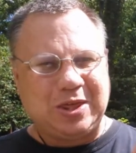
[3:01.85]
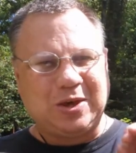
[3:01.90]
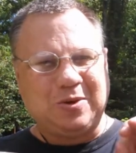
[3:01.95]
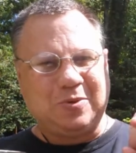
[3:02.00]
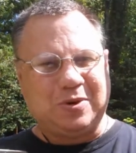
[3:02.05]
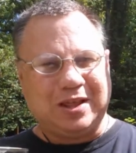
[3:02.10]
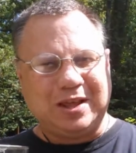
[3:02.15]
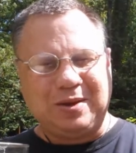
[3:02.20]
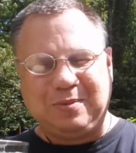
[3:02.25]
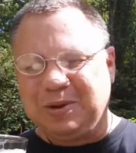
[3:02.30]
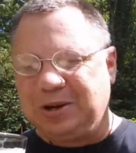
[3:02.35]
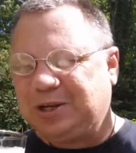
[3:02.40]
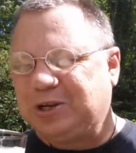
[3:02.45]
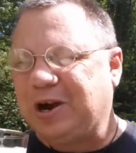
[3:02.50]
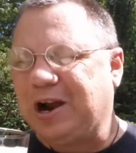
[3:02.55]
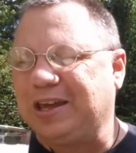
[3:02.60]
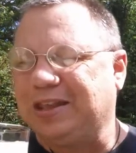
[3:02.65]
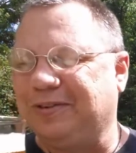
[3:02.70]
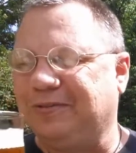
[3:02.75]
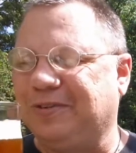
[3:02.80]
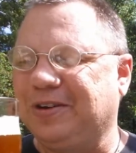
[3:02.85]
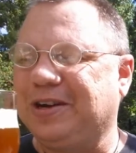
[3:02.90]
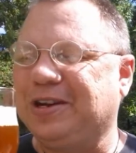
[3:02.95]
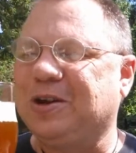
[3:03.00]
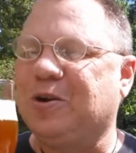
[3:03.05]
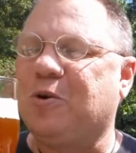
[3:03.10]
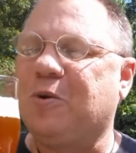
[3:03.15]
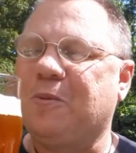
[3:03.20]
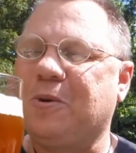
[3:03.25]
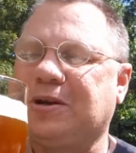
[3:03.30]
I thought, well, let me try the
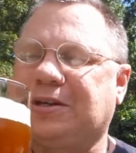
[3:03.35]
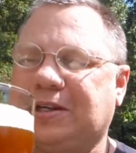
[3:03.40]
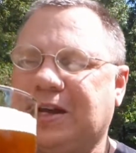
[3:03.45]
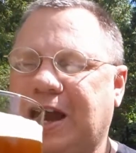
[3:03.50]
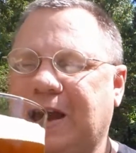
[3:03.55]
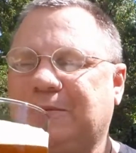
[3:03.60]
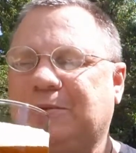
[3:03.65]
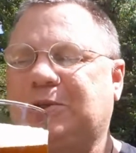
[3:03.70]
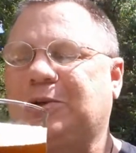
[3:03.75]
video one more time.